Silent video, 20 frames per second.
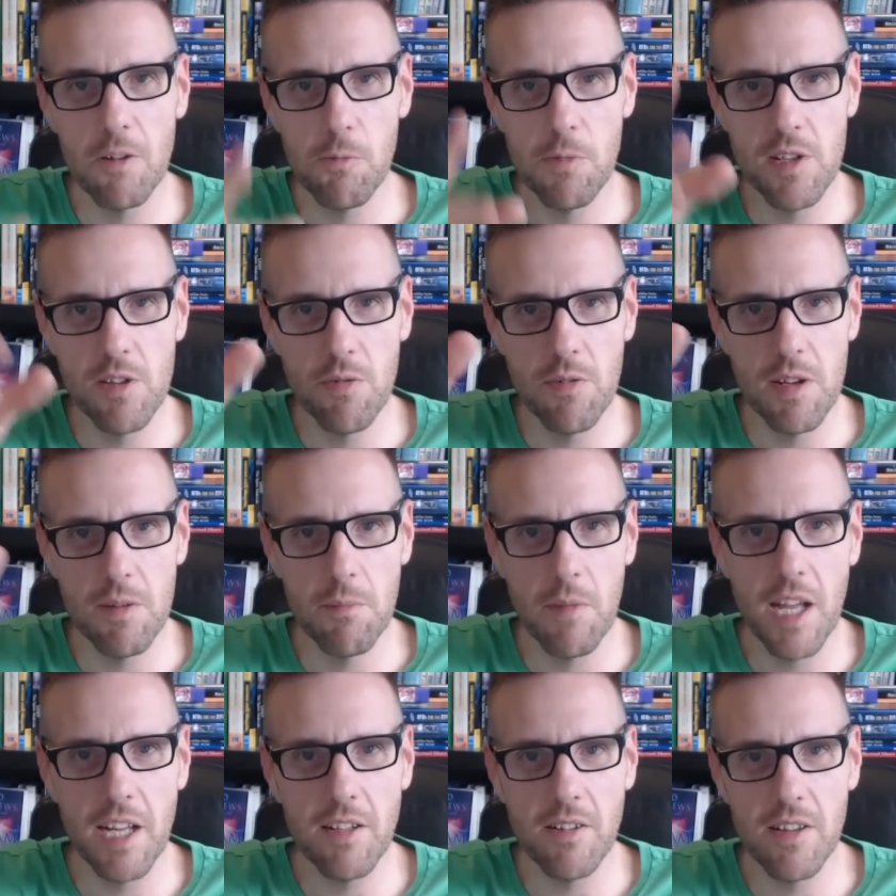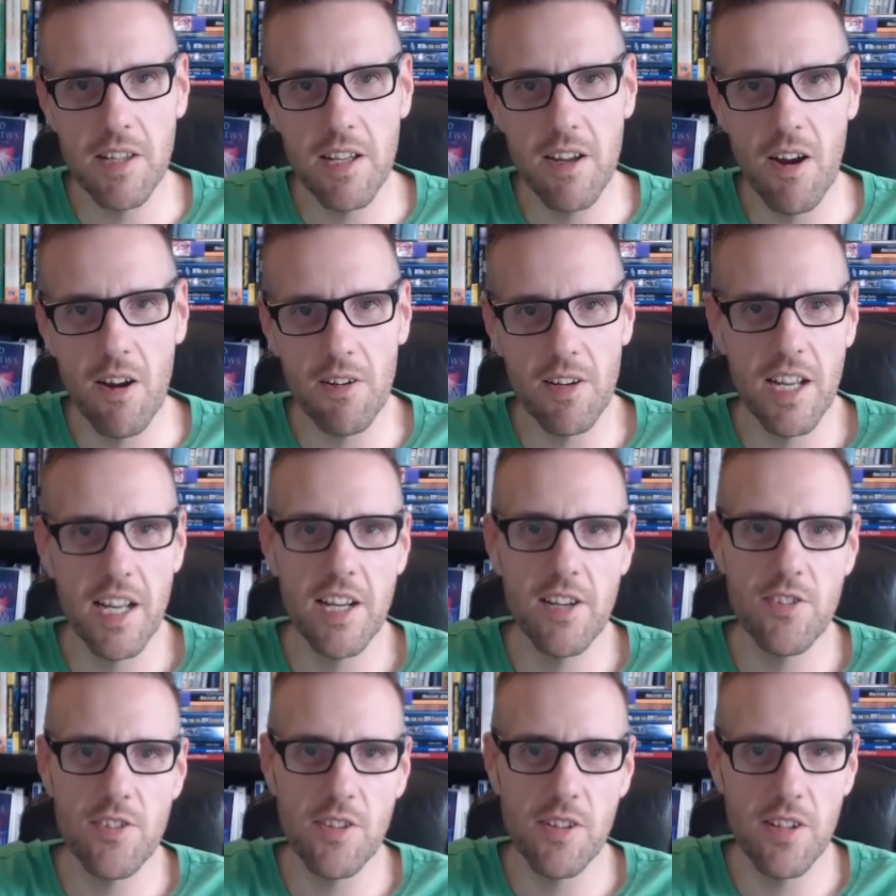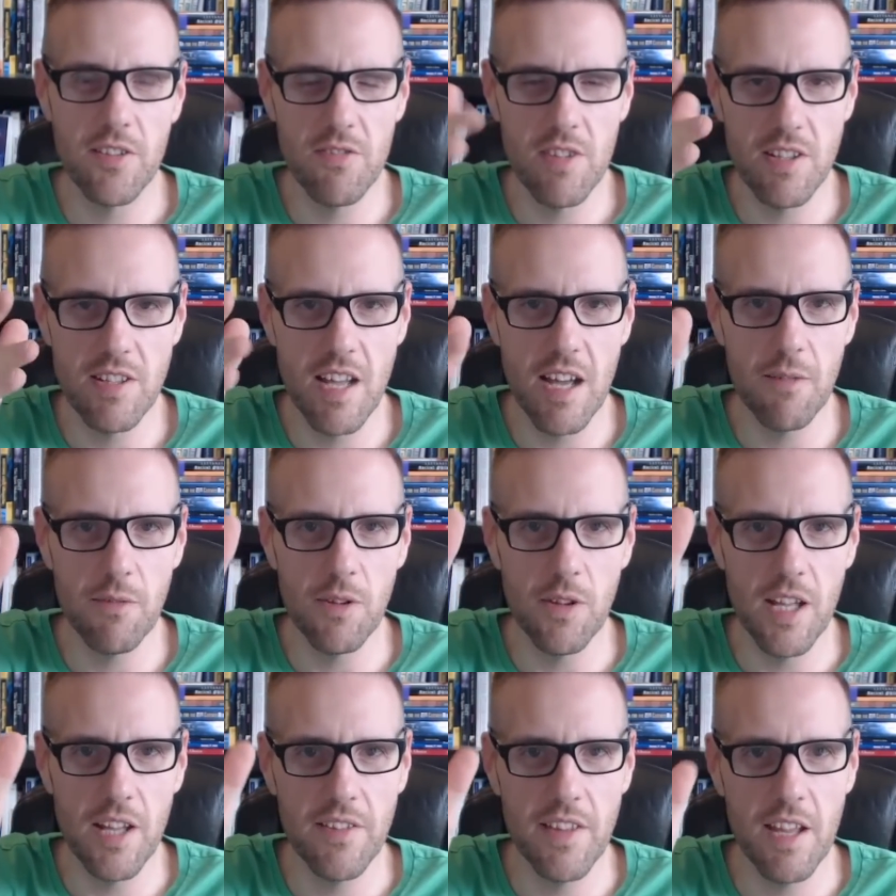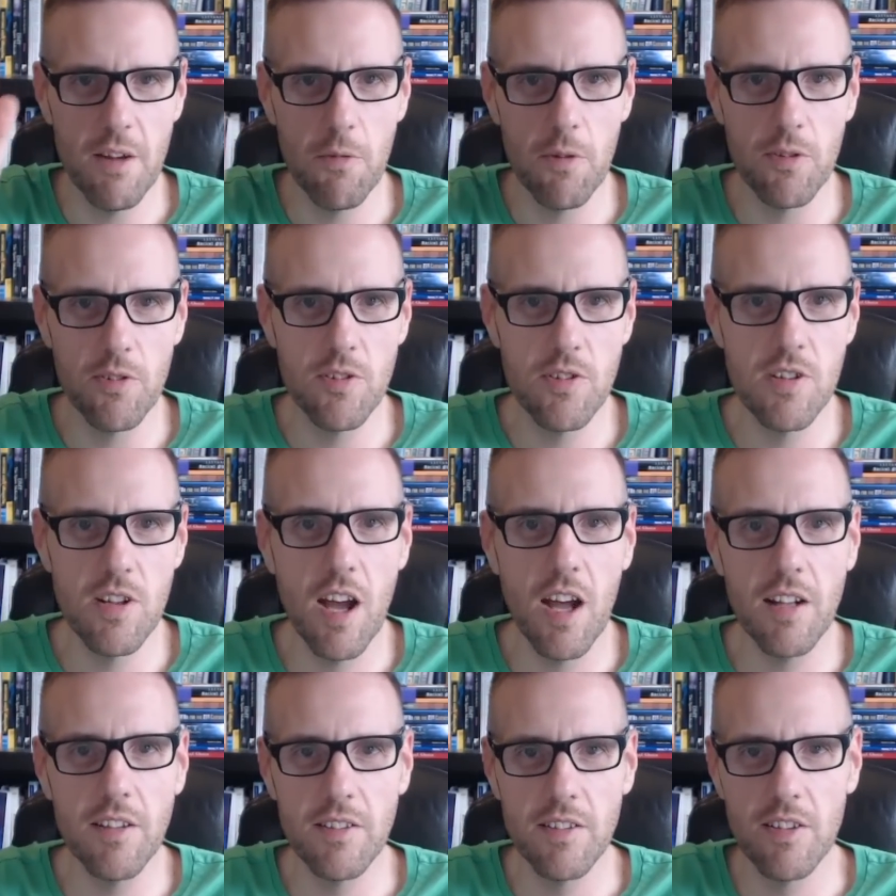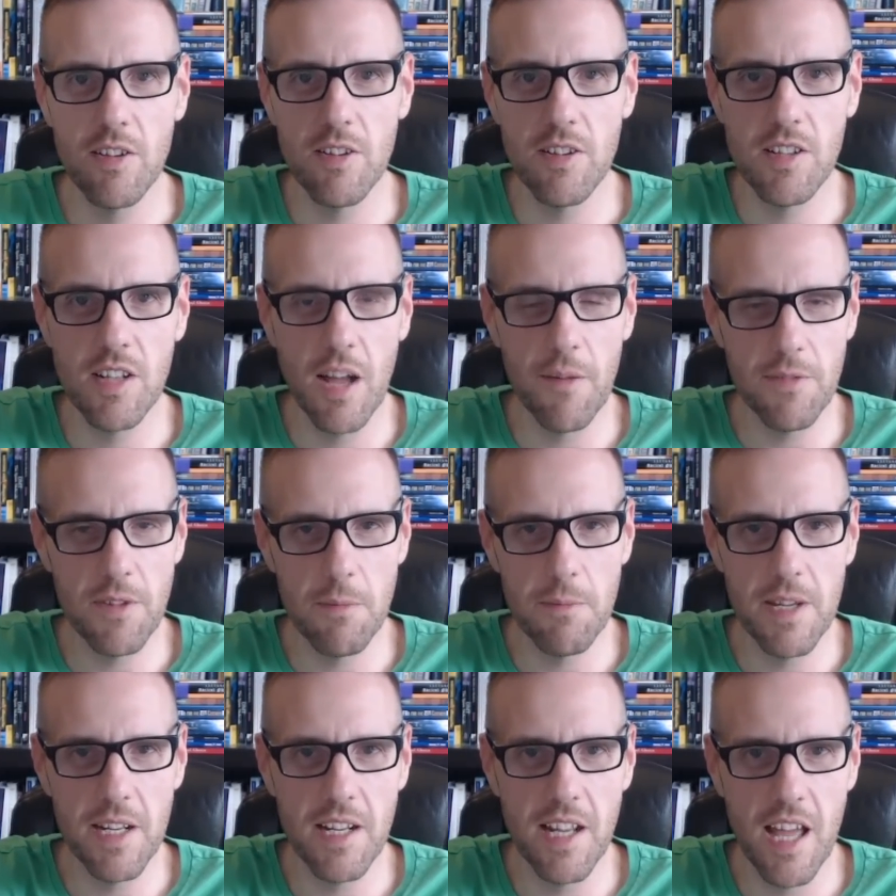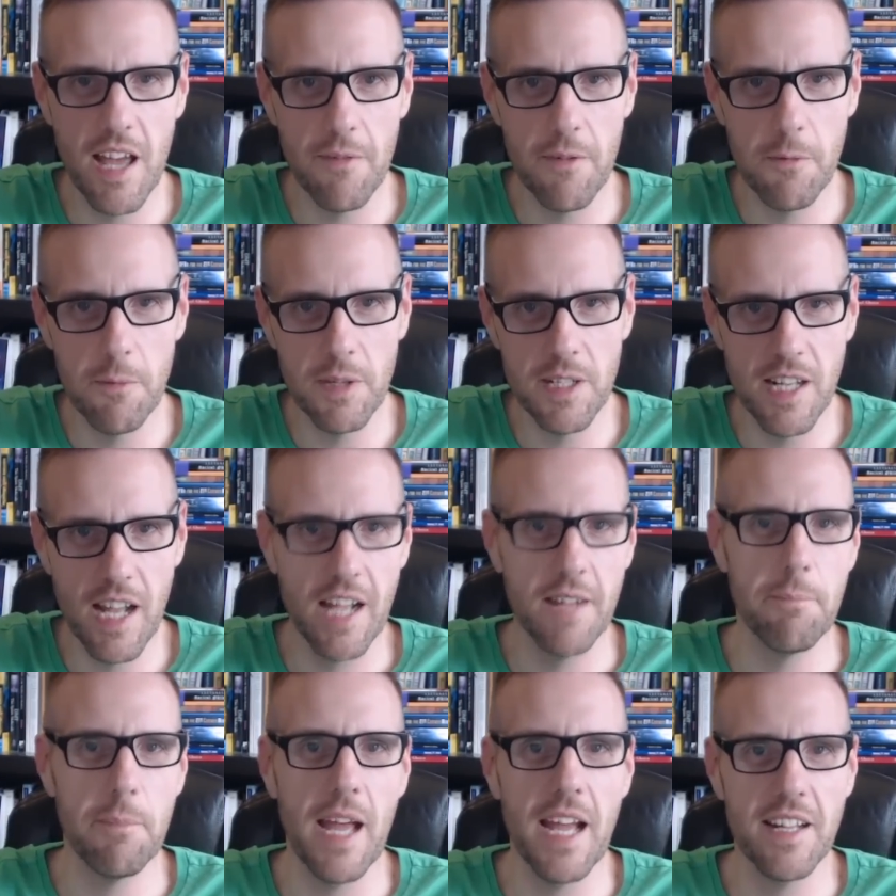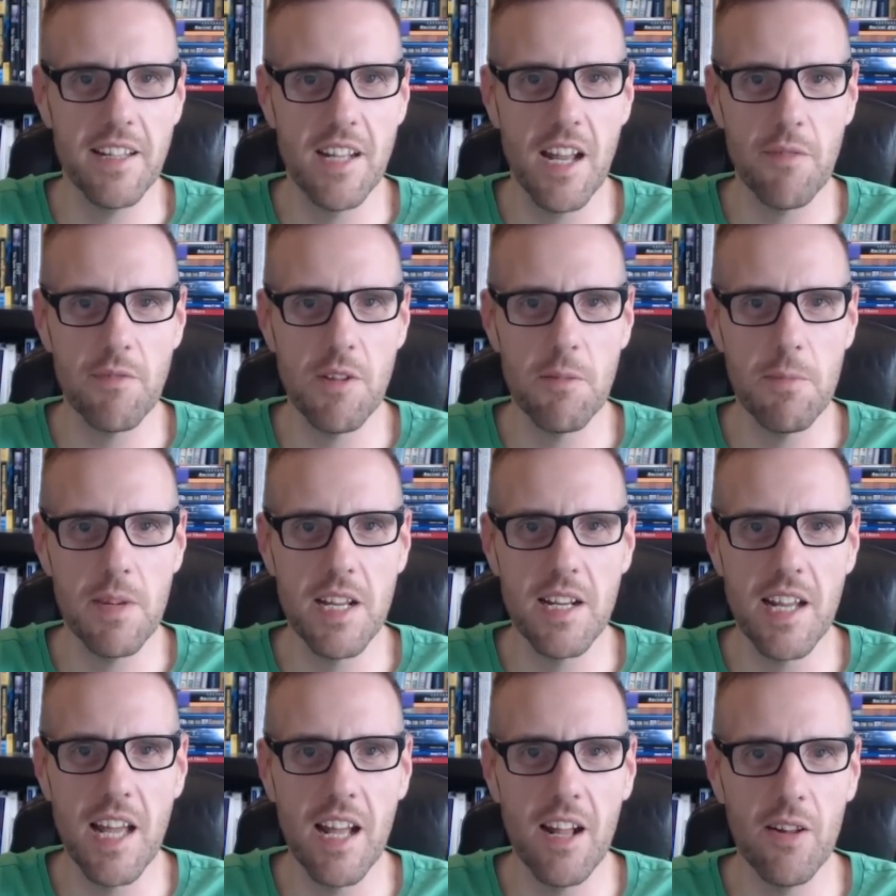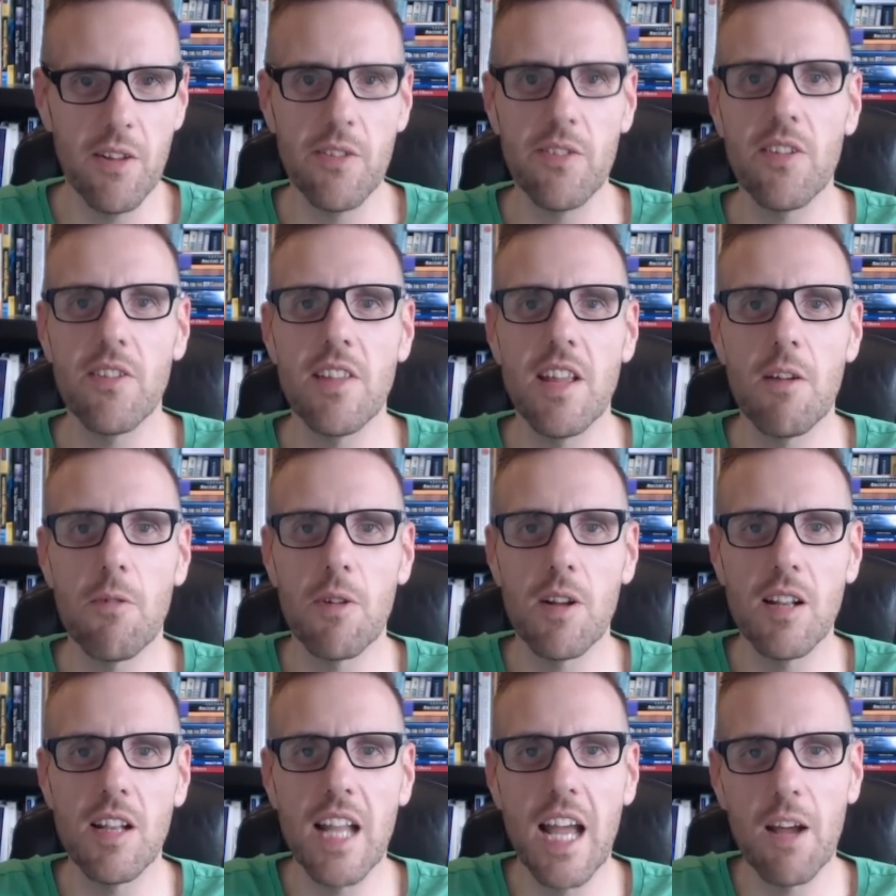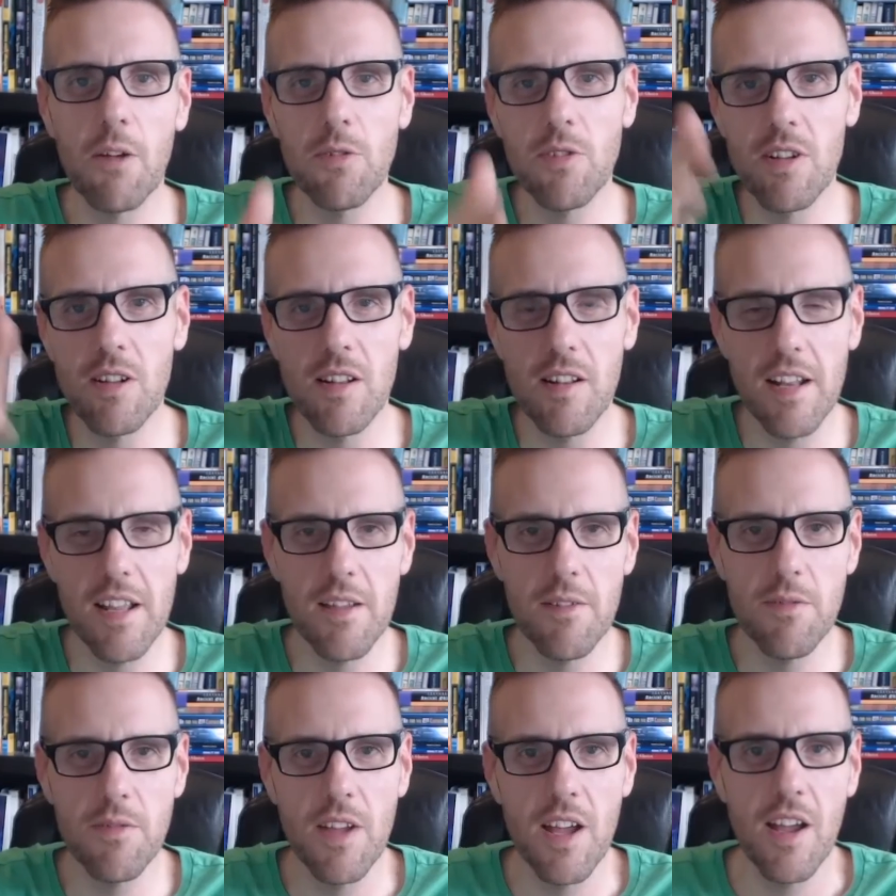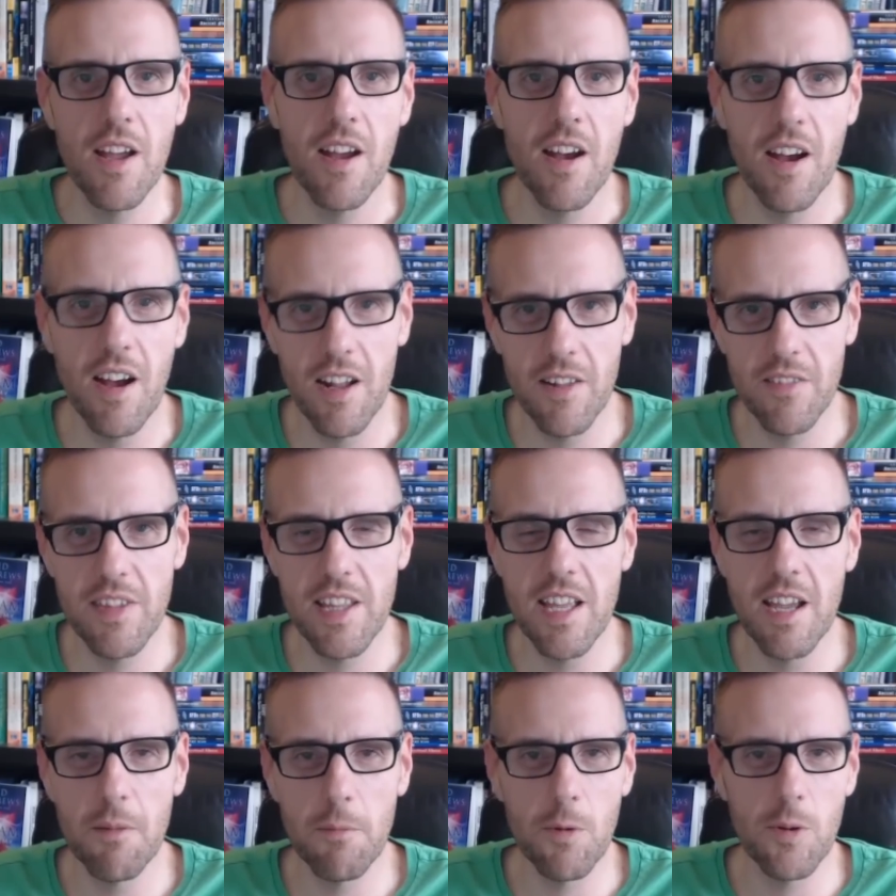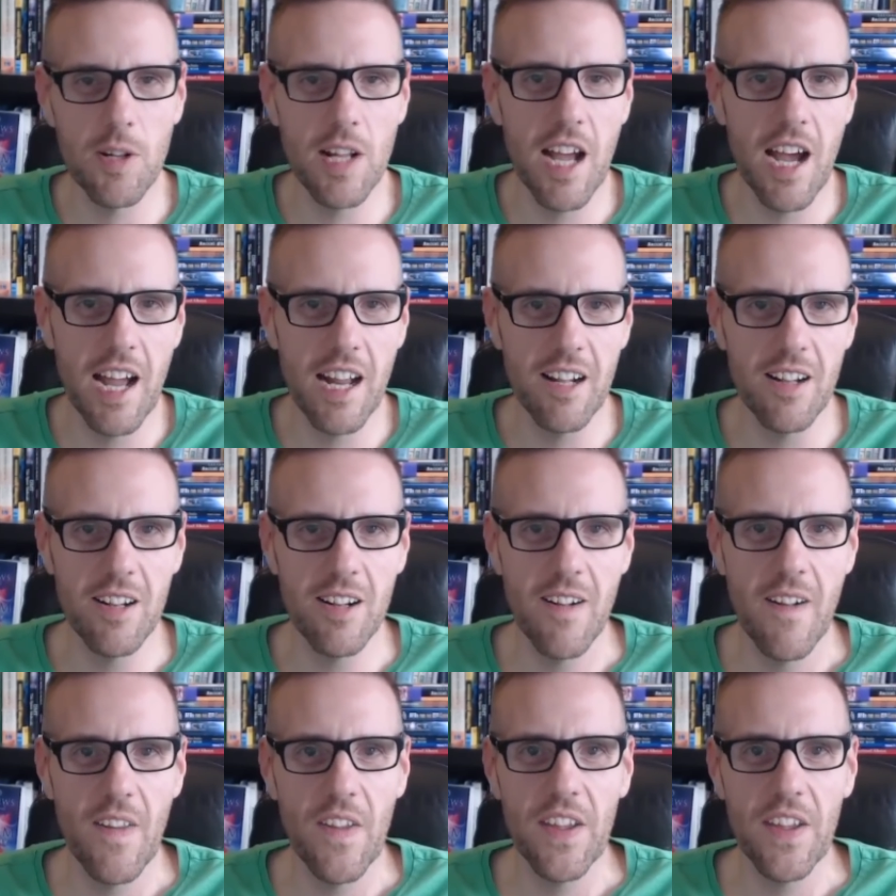between Michael the Archangel and the devil, and they were not good enough to be in heaven, but not bad enough to be in hell. So they were allowed to live on the Emerald Isle.